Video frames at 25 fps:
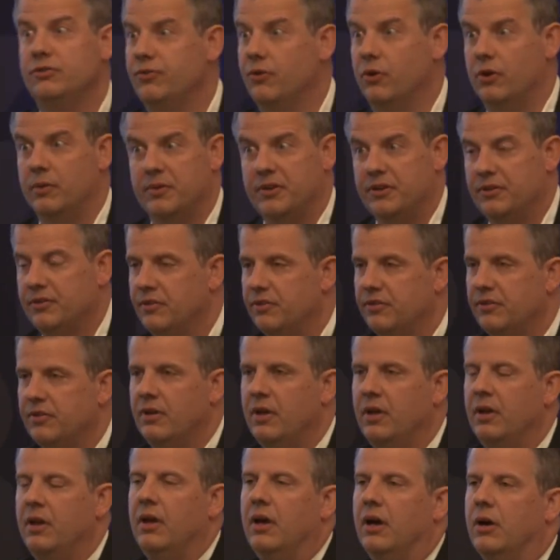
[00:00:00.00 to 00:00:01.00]
farmers
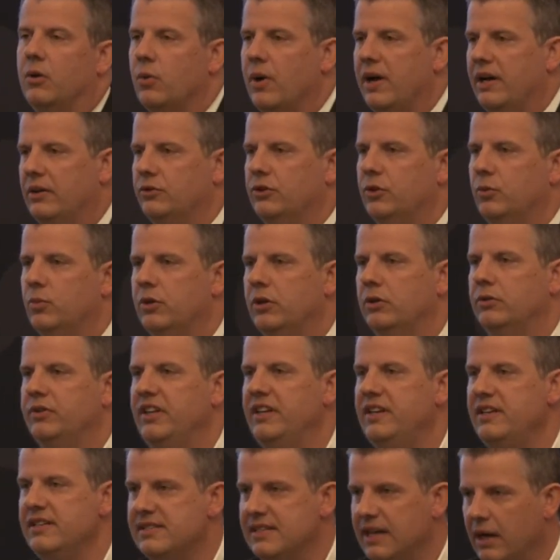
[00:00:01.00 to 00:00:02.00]
around the world.
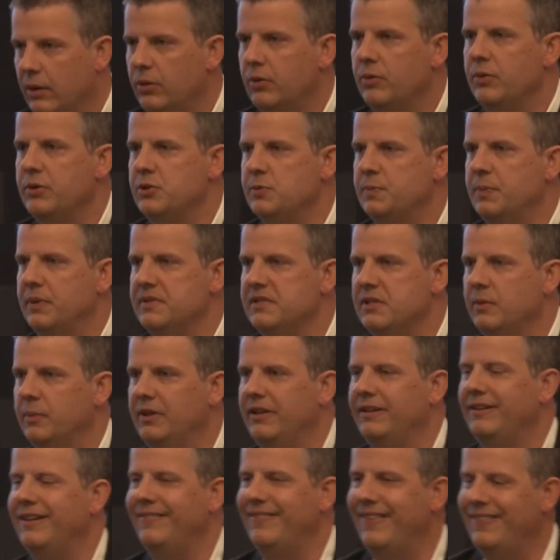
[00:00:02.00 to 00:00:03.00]
It is our
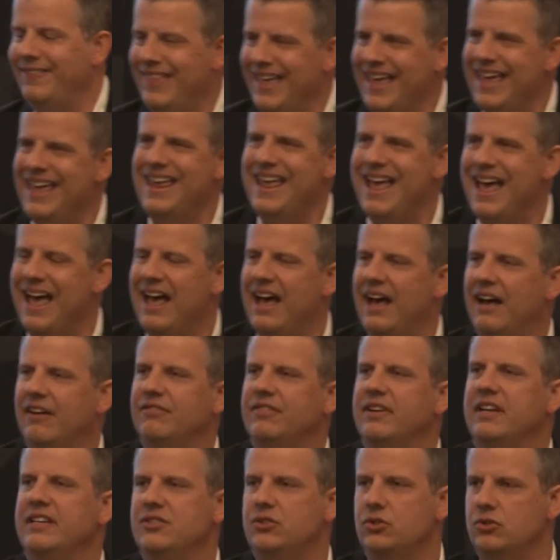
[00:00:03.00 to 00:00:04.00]
responsibility that they have
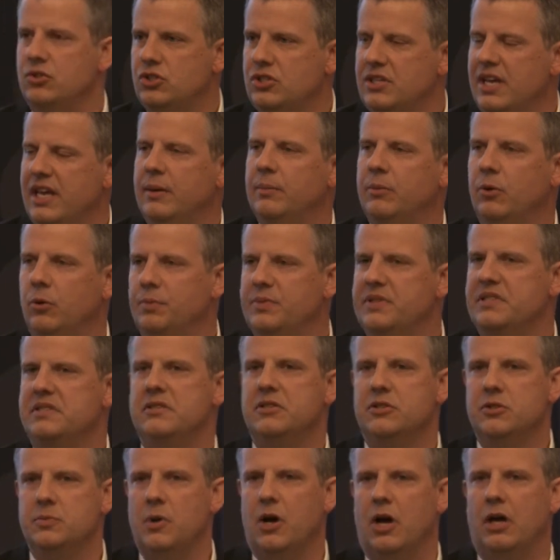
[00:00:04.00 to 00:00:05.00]
a sustainable
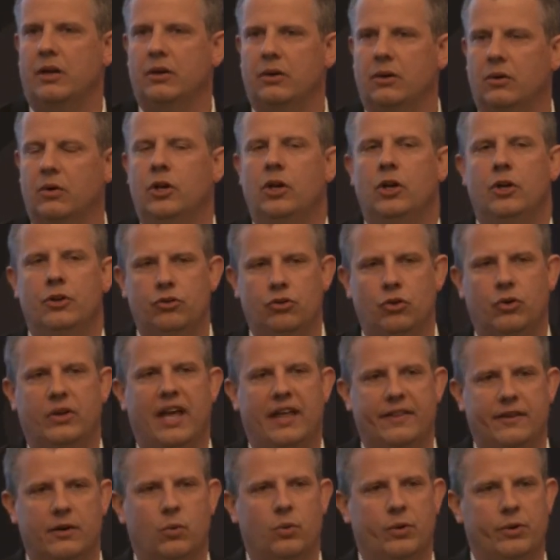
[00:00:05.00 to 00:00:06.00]
business model
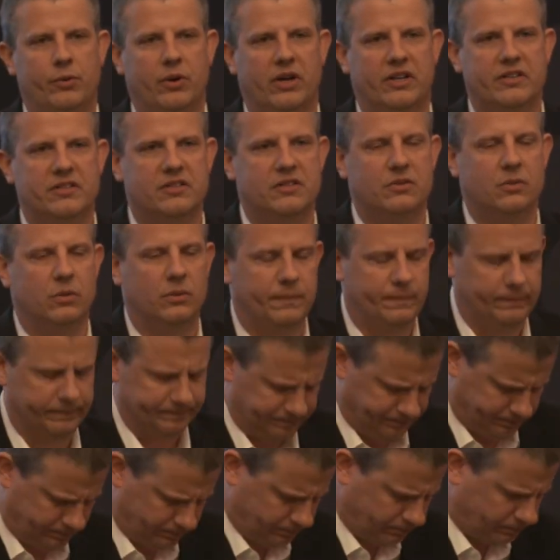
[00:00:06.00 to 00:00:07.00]
together with us.
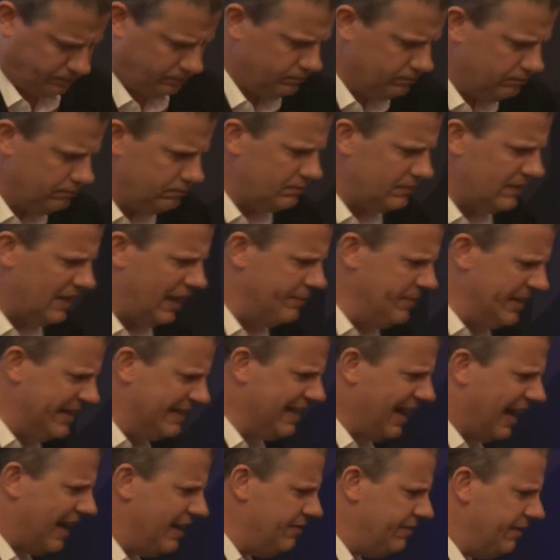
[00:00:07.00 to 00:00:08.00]
Let me
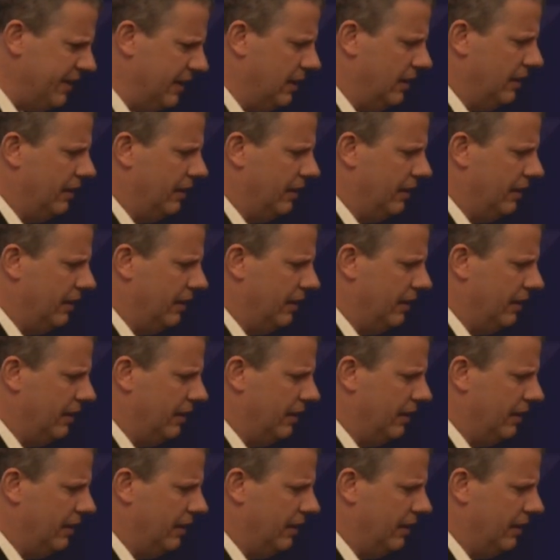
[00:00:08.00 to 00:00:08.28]
dive in a